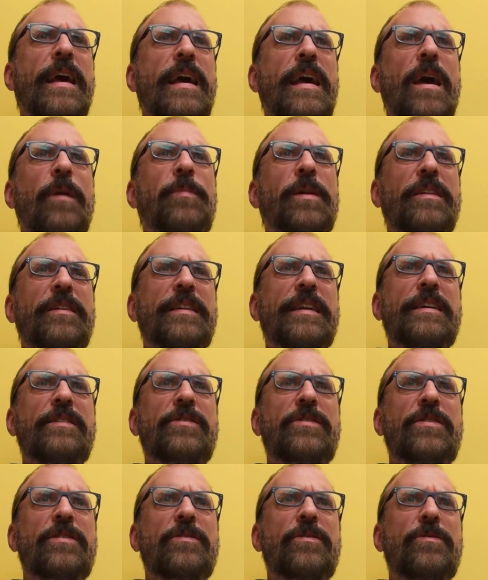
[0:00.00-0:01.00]
ability
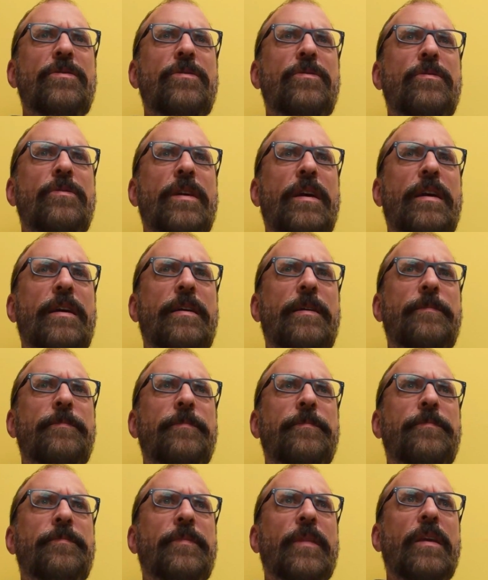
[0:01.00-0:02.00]
to
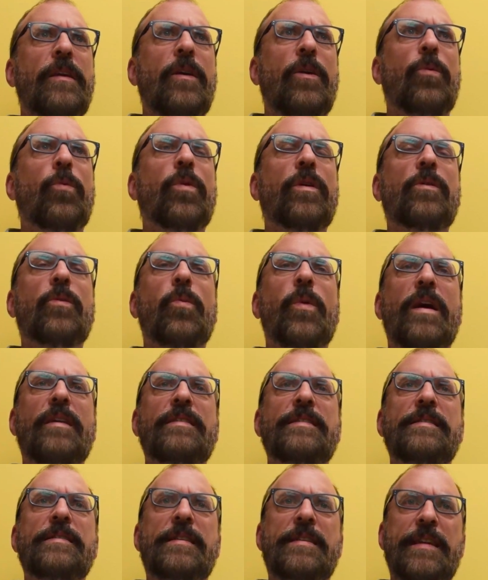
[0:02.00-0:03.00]
work
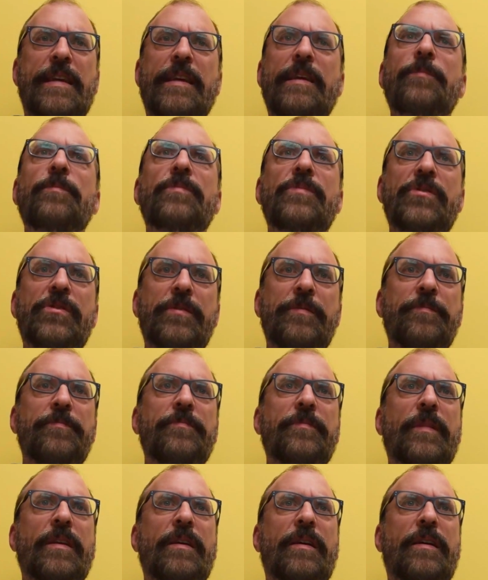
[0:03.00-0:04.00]
well in teams
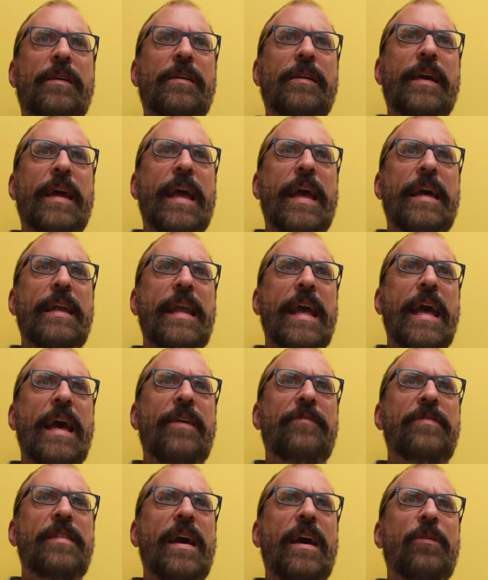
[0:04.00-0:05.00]
and
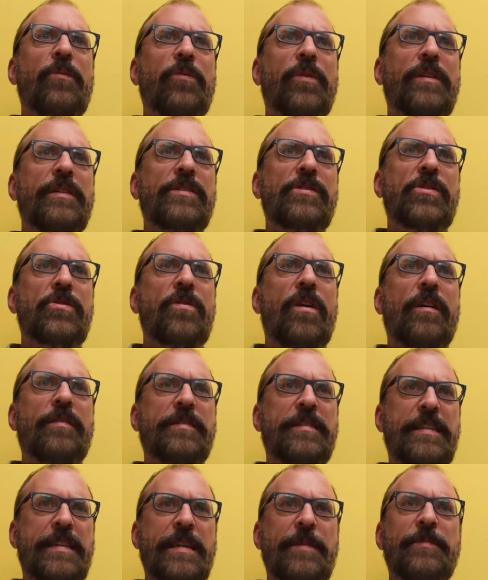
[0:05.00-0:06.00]
have that really strong
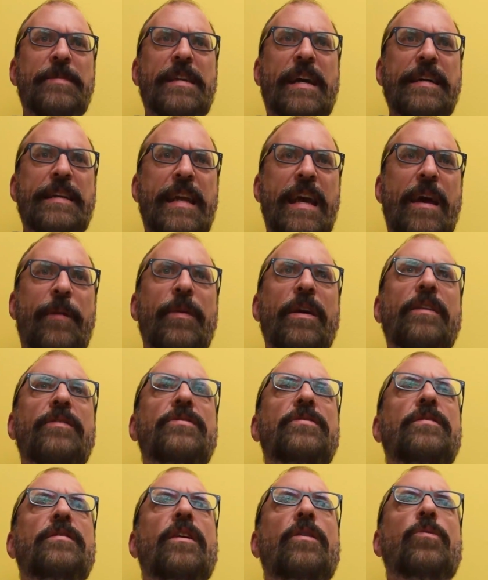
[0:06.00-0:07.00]
team dynamic,
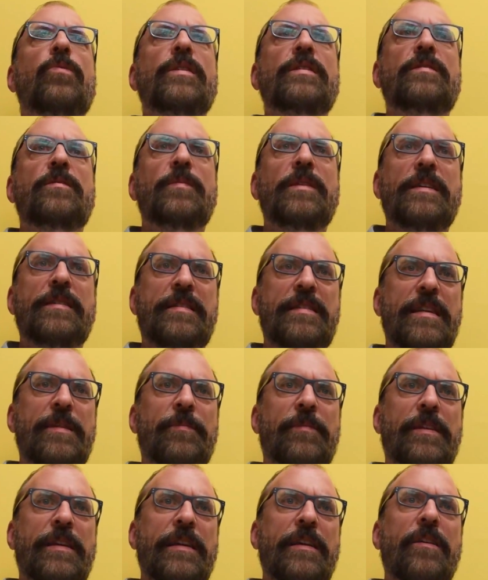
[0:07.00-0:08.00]
to know when to be a team
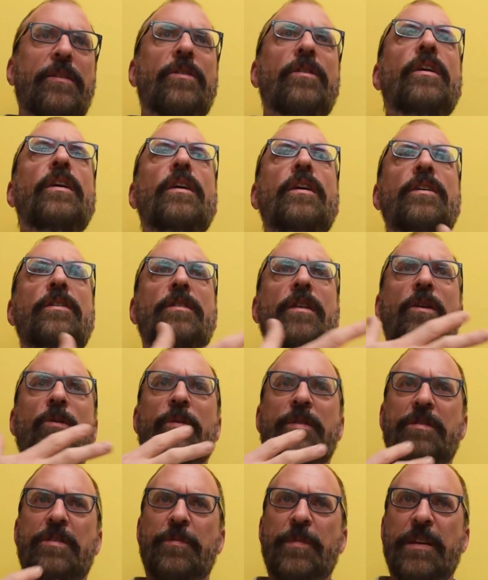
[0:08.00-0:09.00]
leader, know
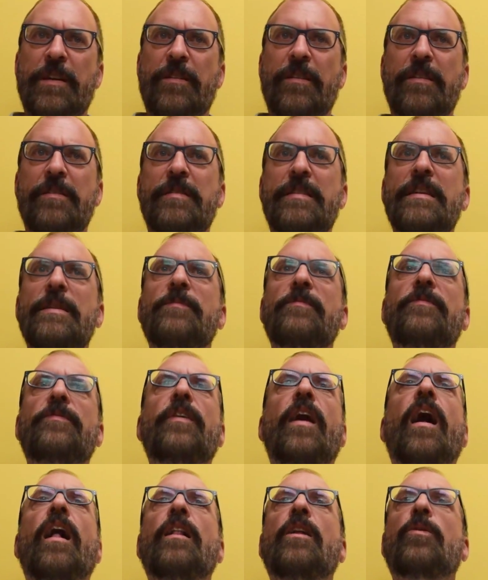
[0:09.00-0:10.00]
when to be a good team
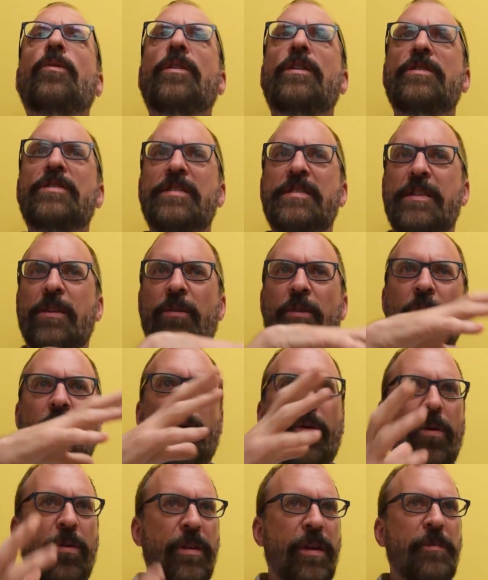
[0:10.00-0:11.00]
follower, just the
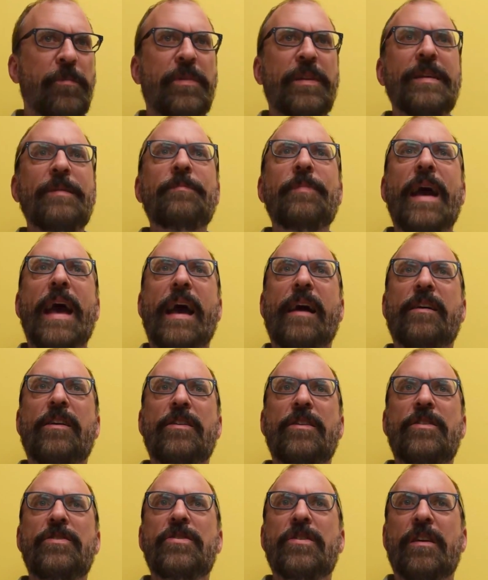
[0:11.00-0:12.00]
whole complete
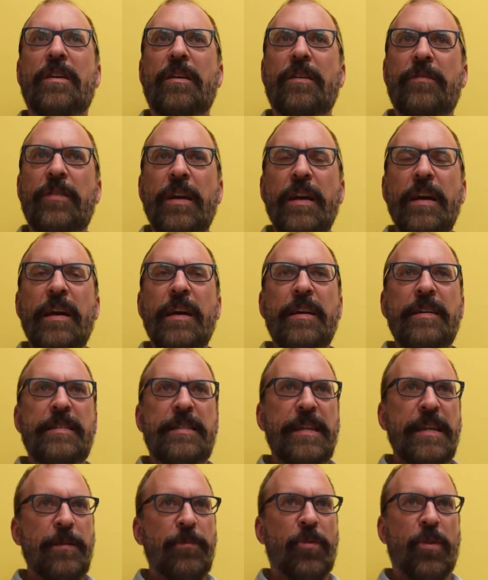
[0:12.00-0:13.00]
package of
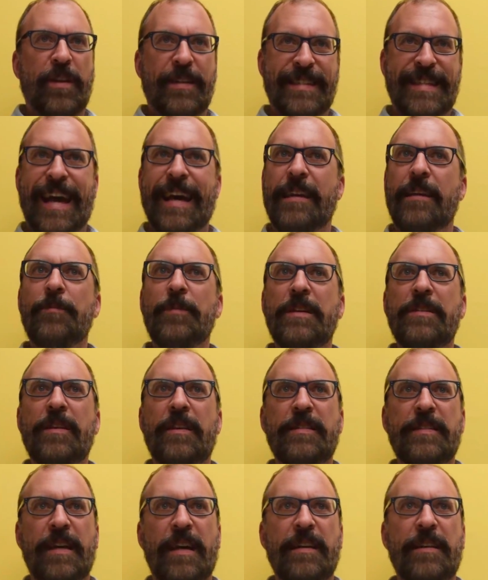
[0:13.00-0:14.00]
teamwork
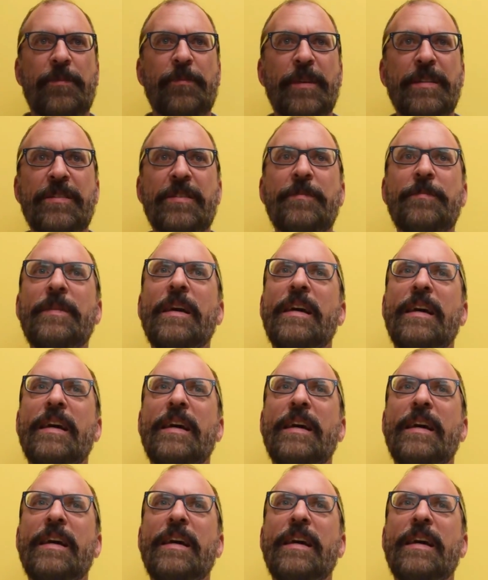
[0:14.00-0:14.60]
dynamism